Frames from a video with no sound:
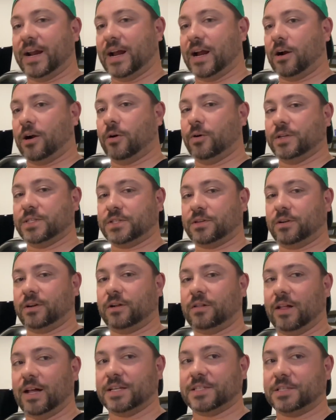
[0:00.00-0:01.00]
aero in certain
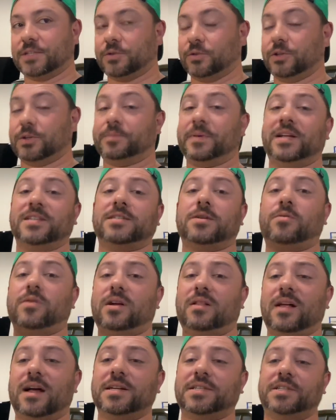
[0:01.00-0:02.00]
classes. So it depends on
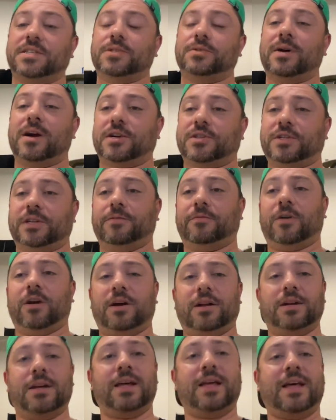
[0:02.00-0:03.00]
what classes you actually
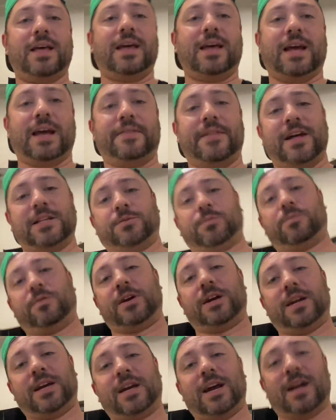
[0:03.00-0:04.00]
run, and that's what we're
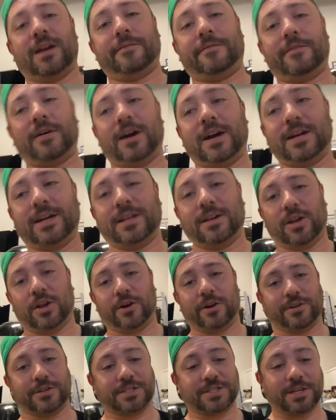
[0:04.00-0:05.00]
gonna kind of find and
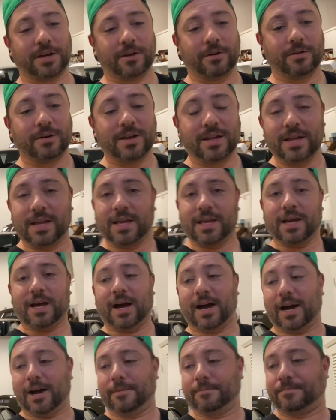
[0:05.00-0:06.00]
learn. So
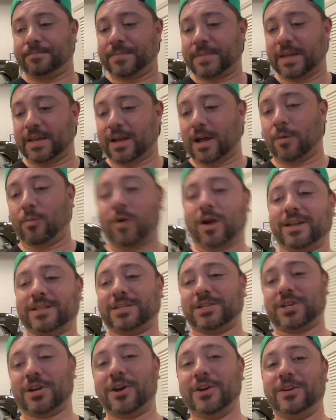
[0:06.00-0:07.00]
I wanted to
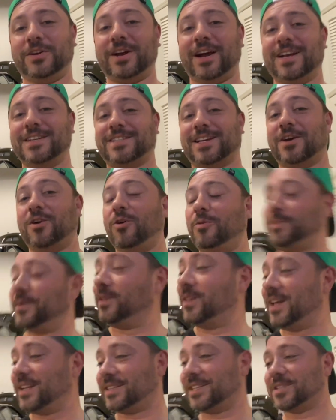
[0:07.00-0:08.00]
show you guys, I hope you
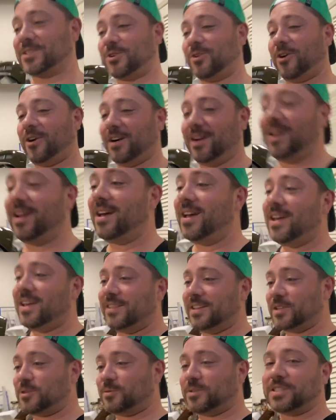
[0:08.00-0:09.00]
like this car.
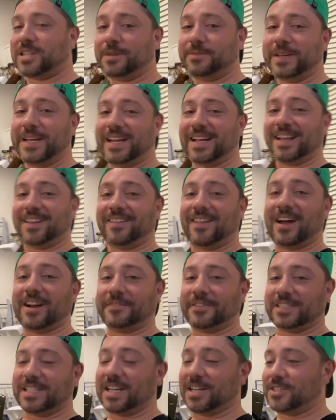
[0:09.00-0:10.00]
This one's gonna be getting a lot
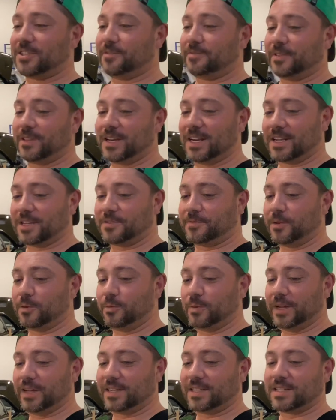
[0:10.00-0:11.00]
of attention for the next few
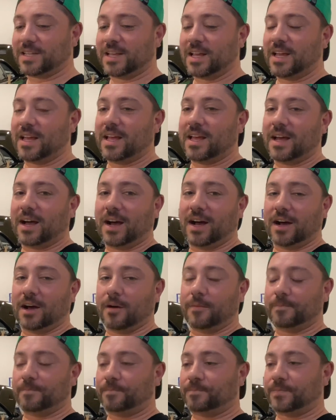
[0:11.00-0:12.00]
weeks.
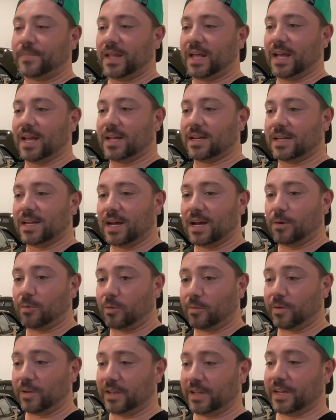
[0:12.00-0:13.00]
And we're
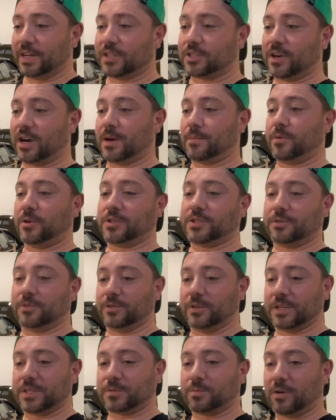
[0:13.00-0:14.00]
really gonna try to push
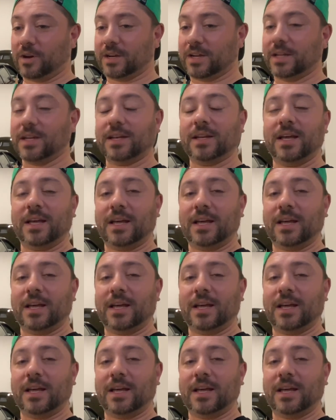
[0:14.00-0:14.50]
through this one